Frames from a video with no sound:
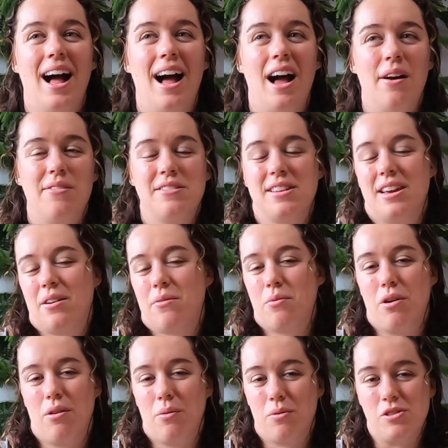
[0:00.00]
I was like,
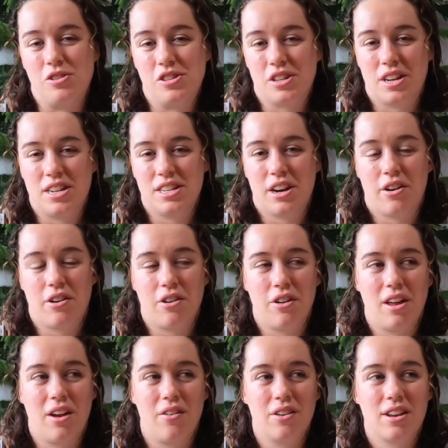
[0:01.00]
well, we're just going to tear it all
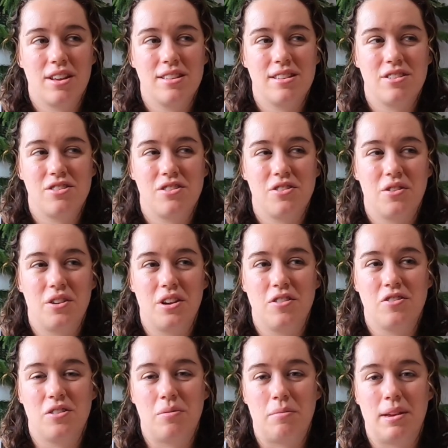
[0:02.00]
out because there's no
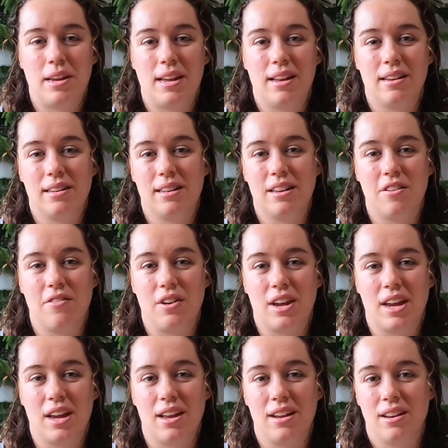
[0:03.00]
use in me leaving
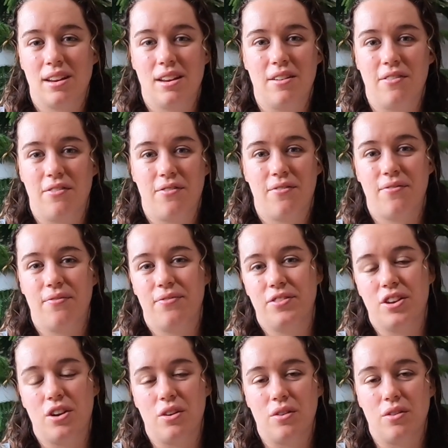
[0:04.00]
it if,
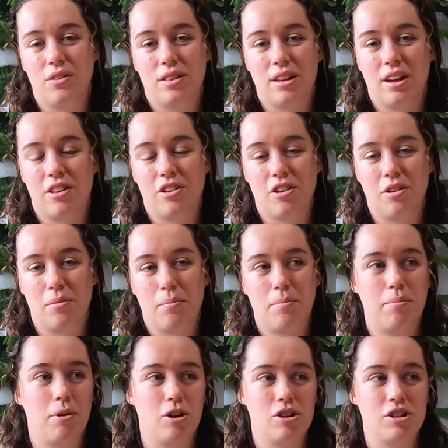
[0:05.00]
you know, the other
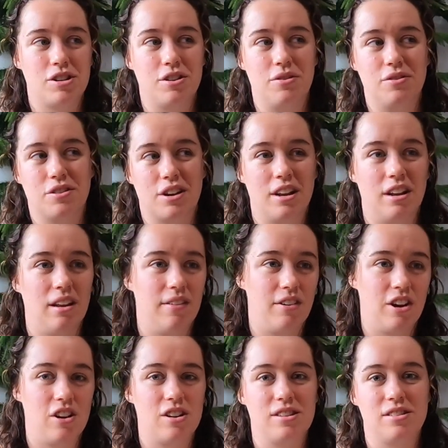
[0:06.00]
person who's going to live
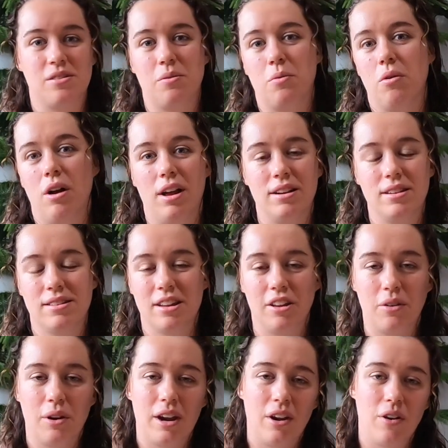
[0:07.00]
here doesn't want
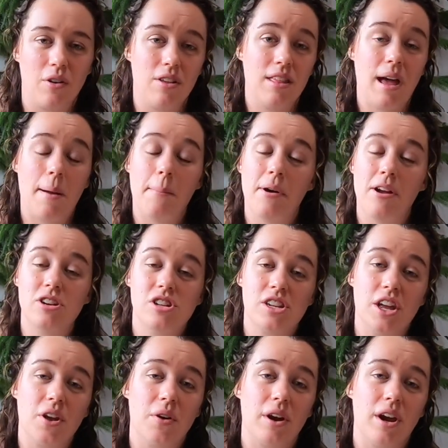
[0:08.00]
celery or that much
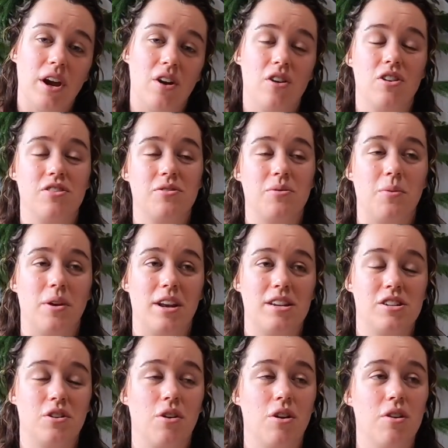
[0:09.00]
celery or doesn't want it
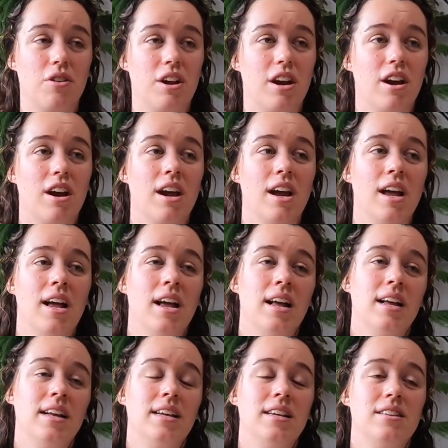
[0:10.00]
to grow there.
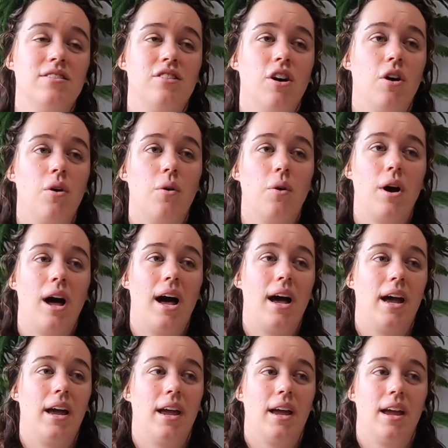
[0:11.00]
So
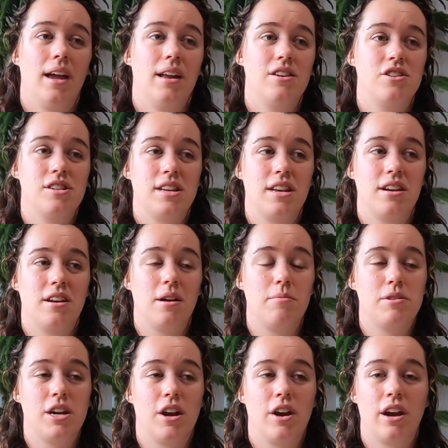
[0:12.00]
I just ended up
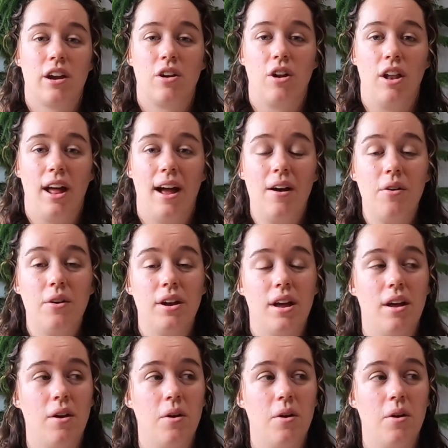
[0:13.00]
tearing it all out.